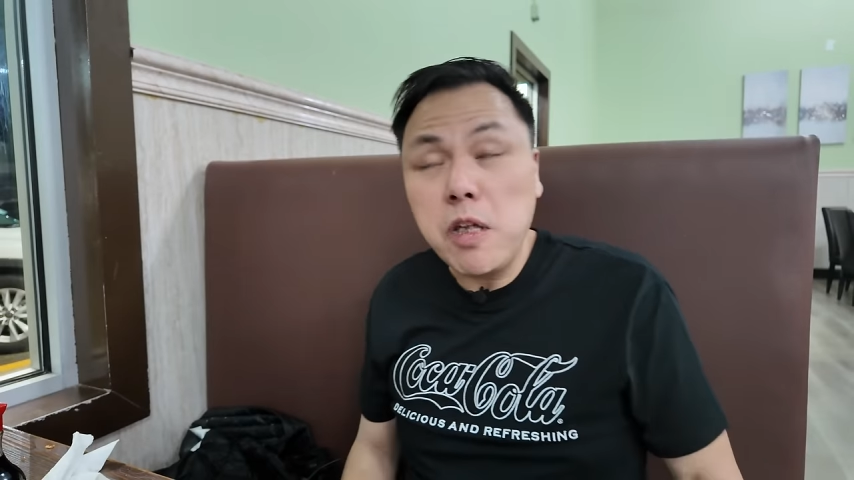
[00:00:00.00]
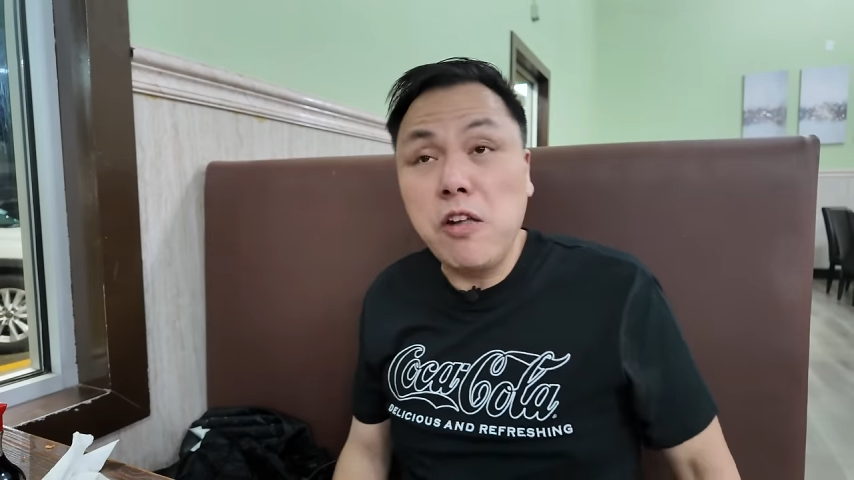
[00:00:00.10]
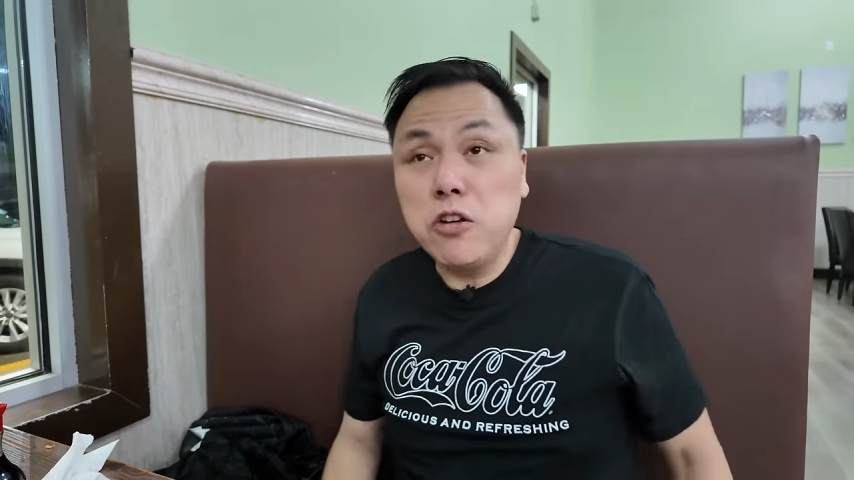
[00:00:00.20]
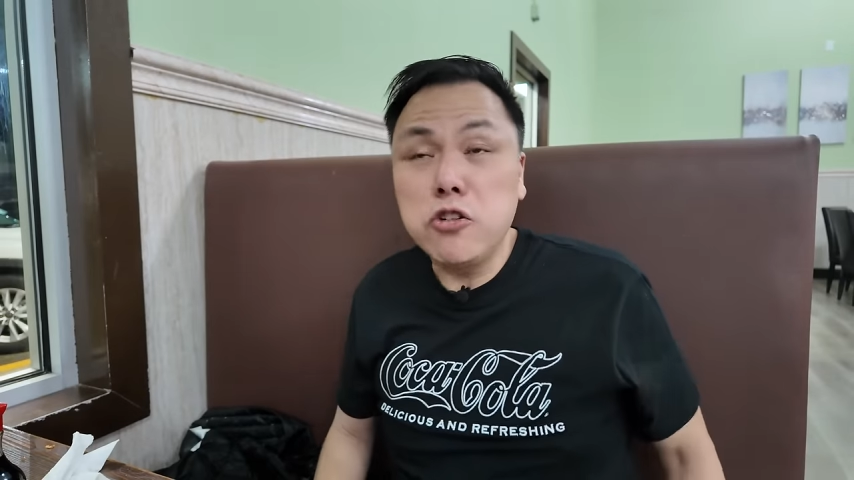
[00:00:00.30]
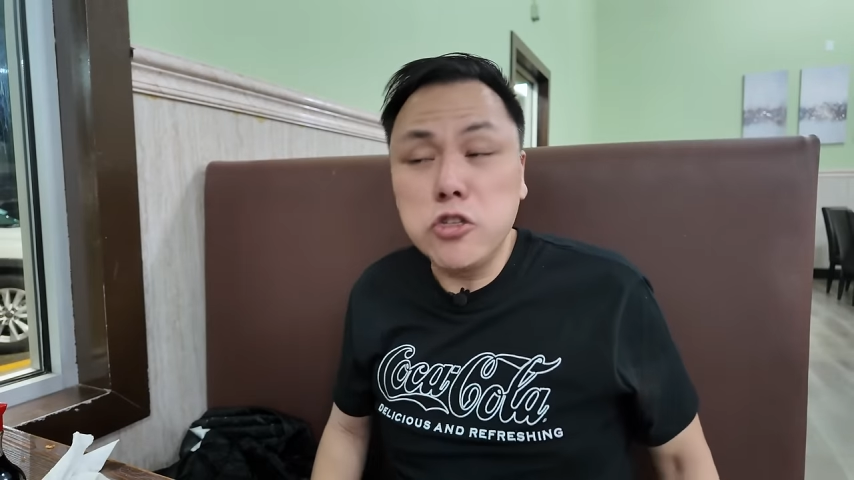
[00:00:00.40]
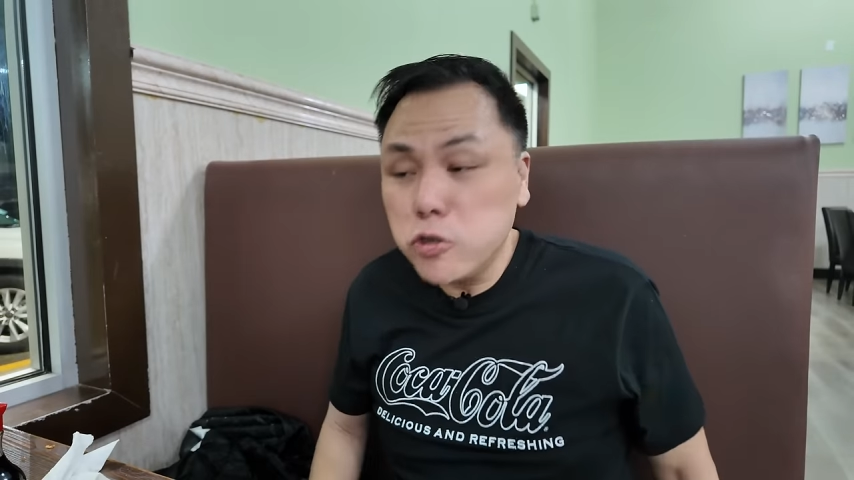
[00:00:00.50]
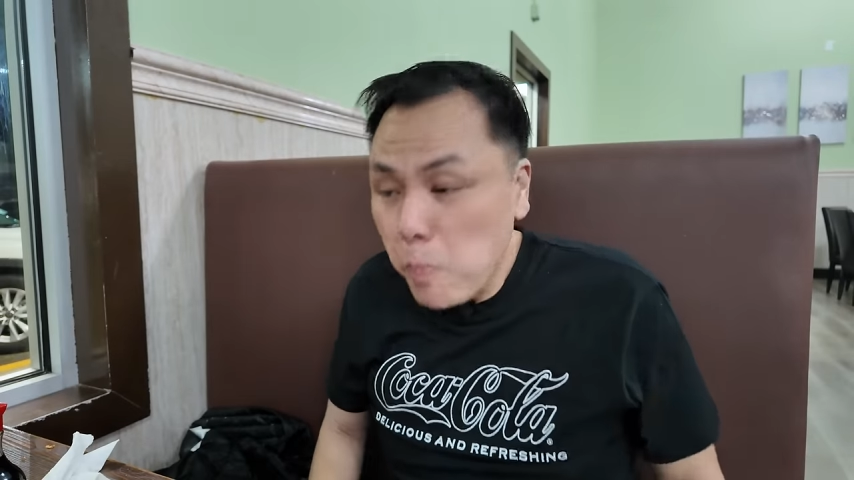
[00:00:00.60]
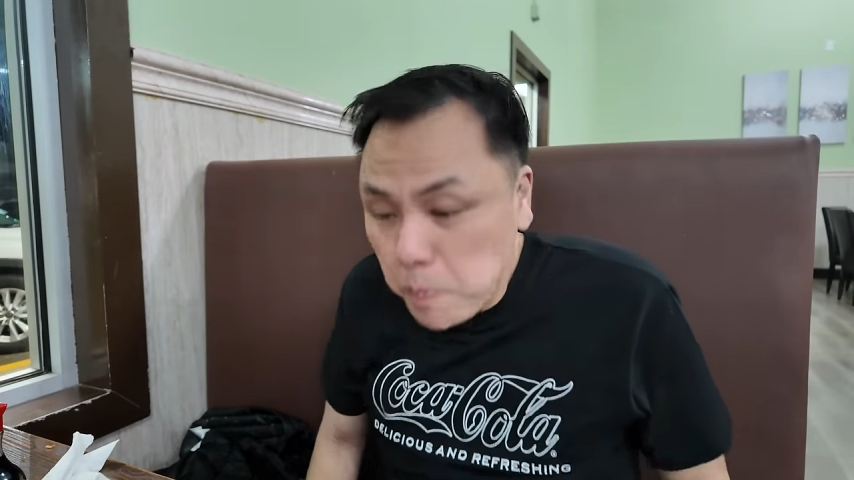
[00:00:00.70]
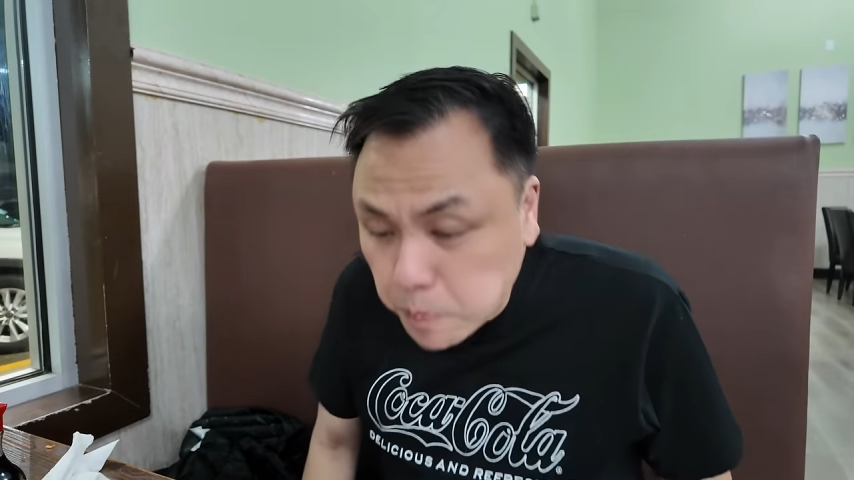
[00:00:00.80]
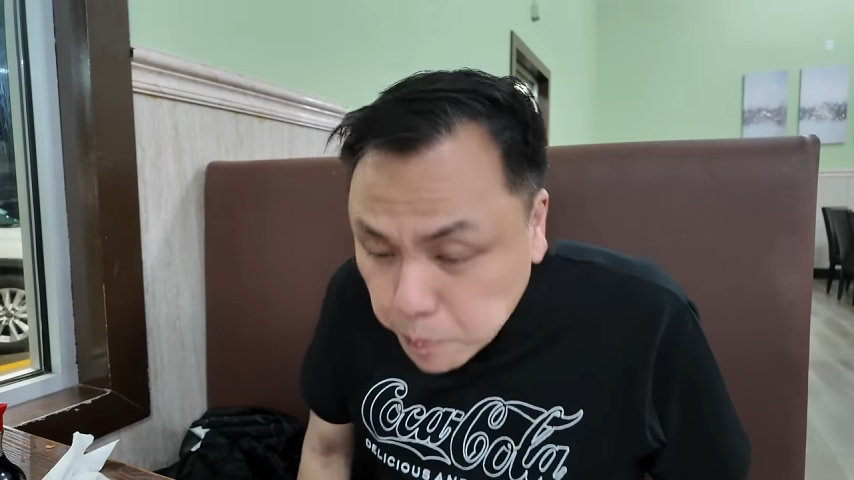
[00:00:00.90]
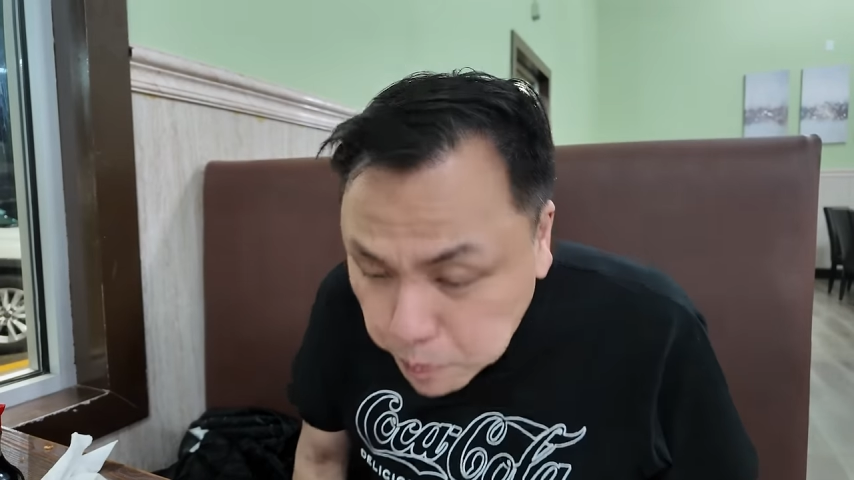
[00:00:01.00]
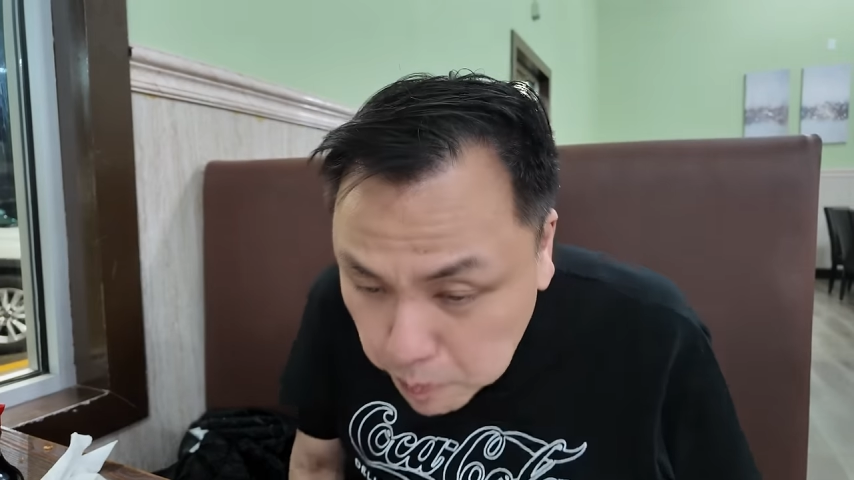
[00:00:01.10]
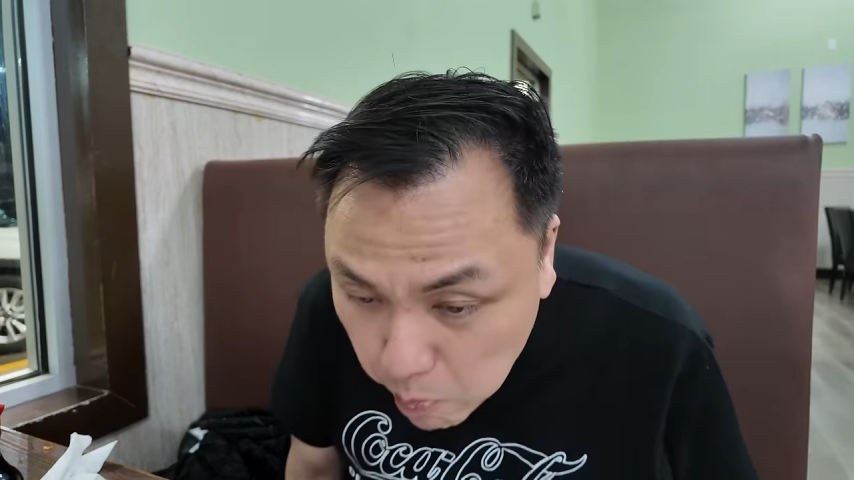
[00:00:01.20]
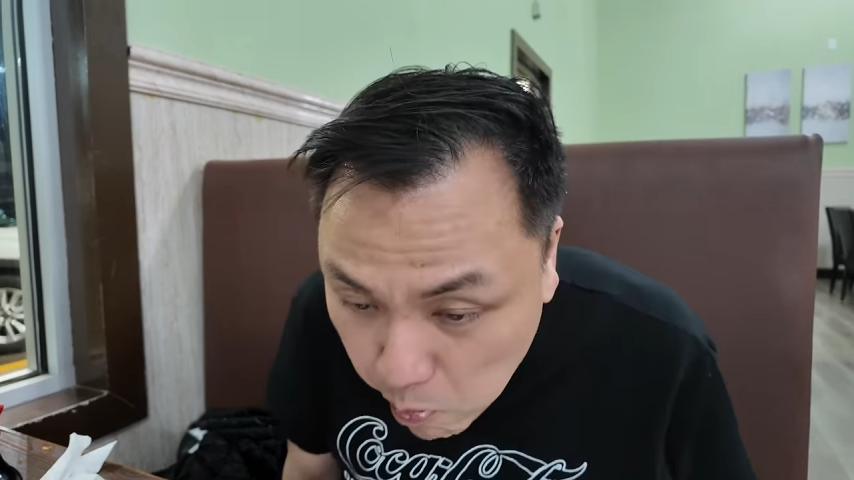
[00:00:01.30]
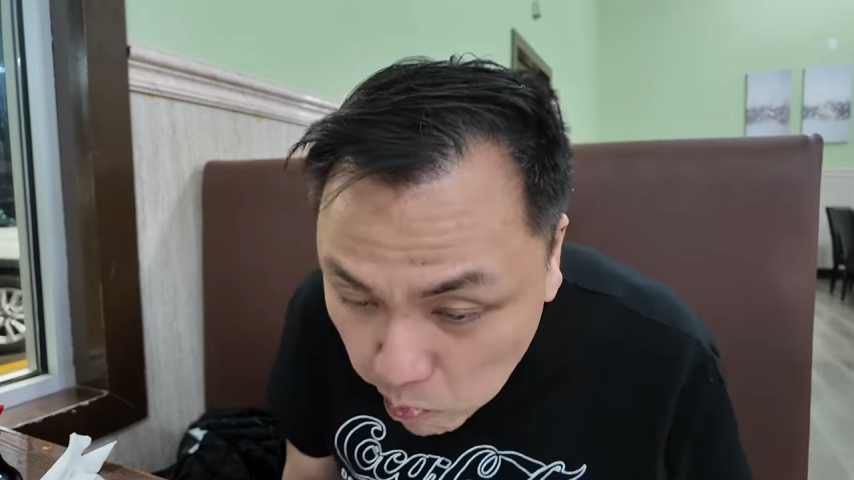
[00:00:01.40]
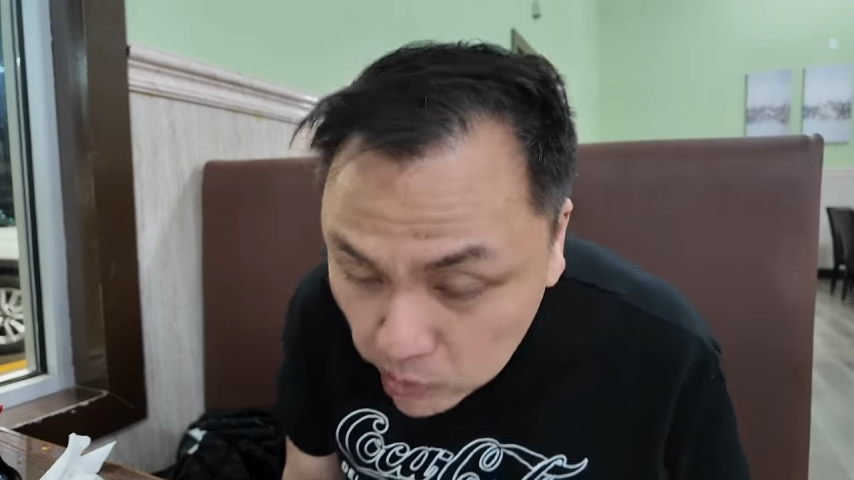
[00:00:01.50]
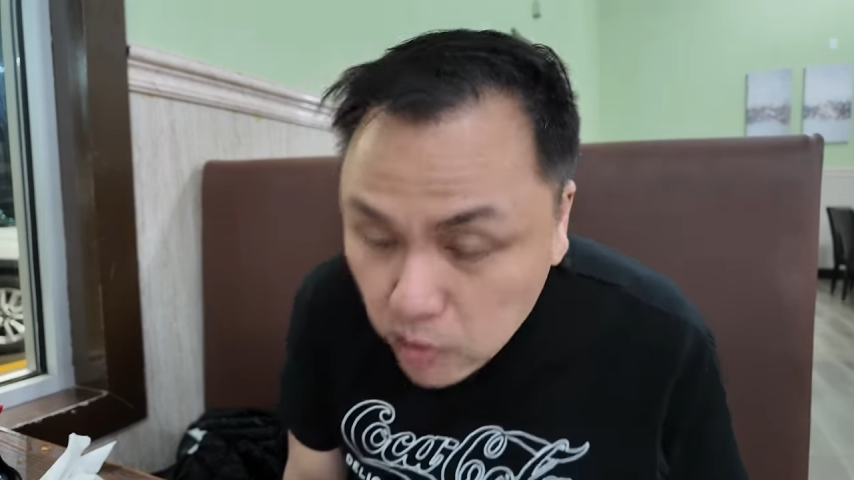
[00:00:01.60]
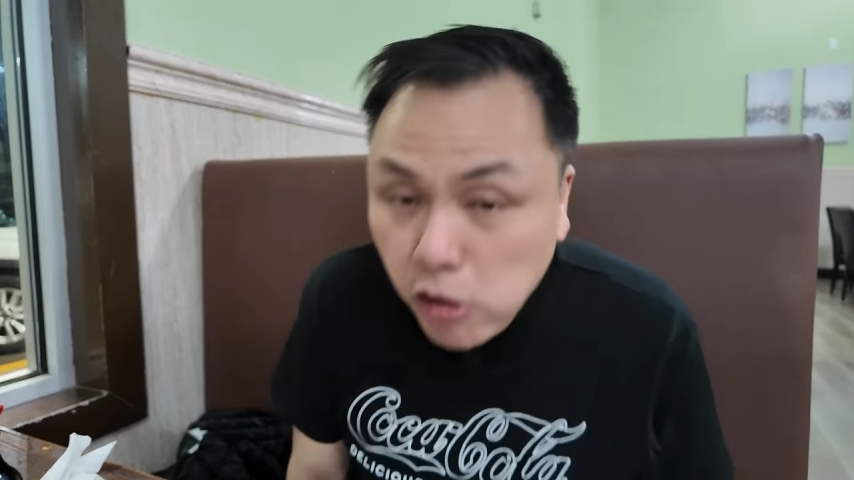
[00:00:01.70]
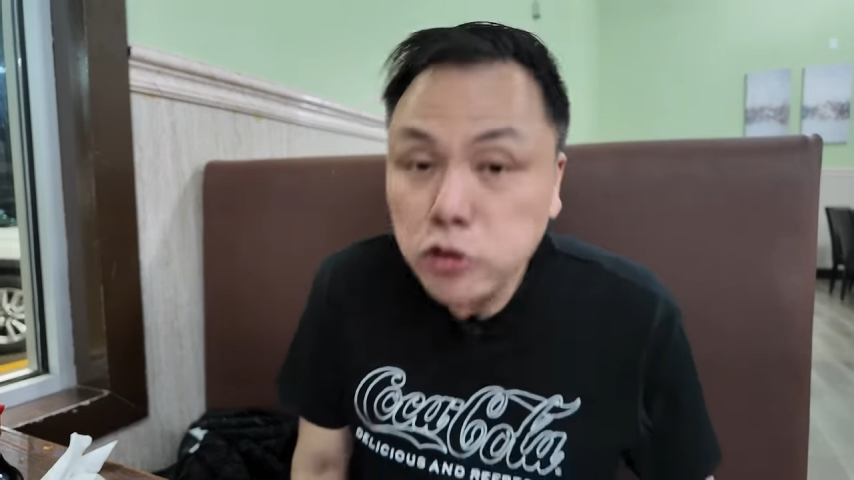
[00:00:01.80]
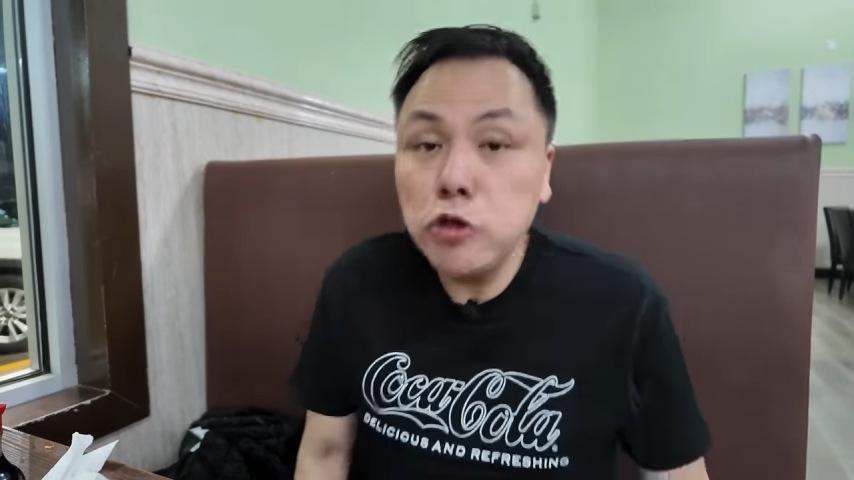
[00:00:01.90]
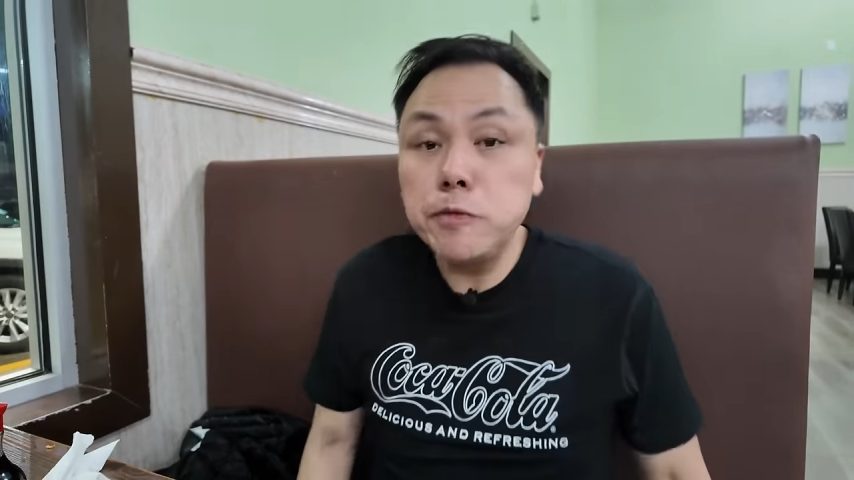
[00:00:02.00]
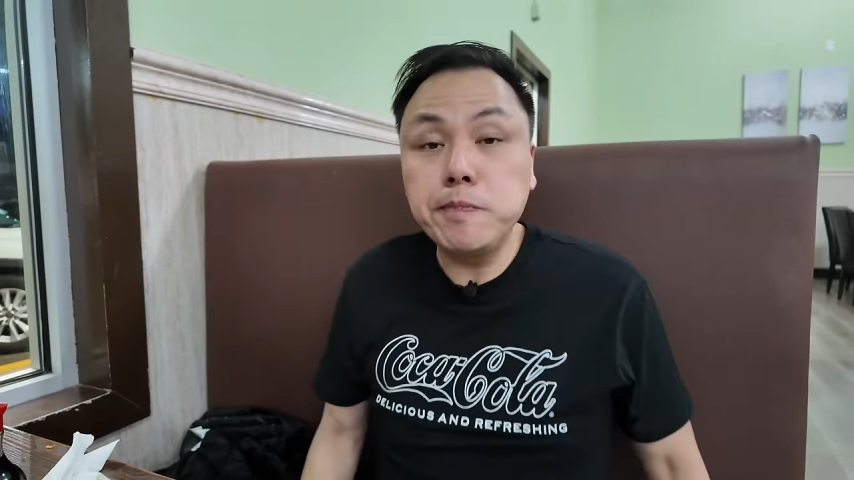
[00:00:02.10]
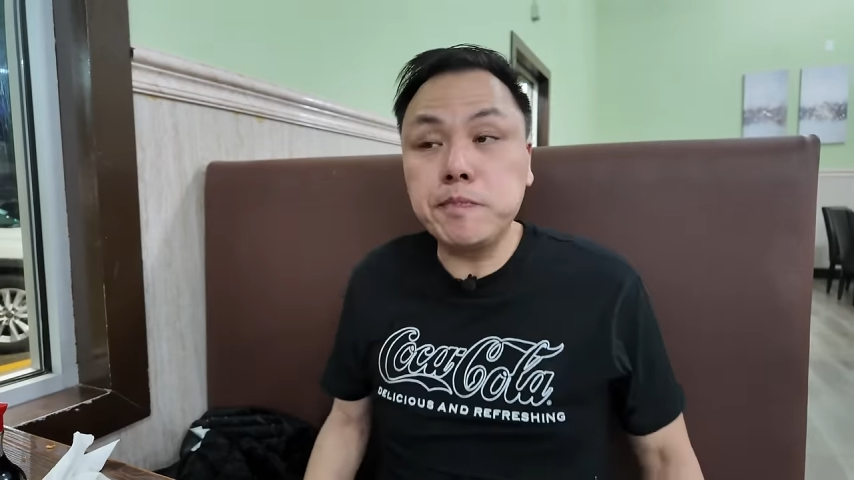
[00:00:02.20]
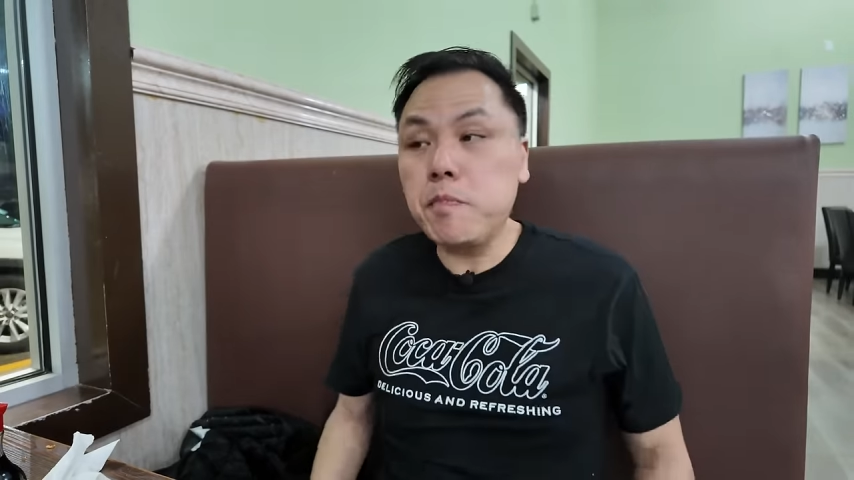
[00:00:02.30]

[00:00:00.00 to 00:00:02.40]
it is. So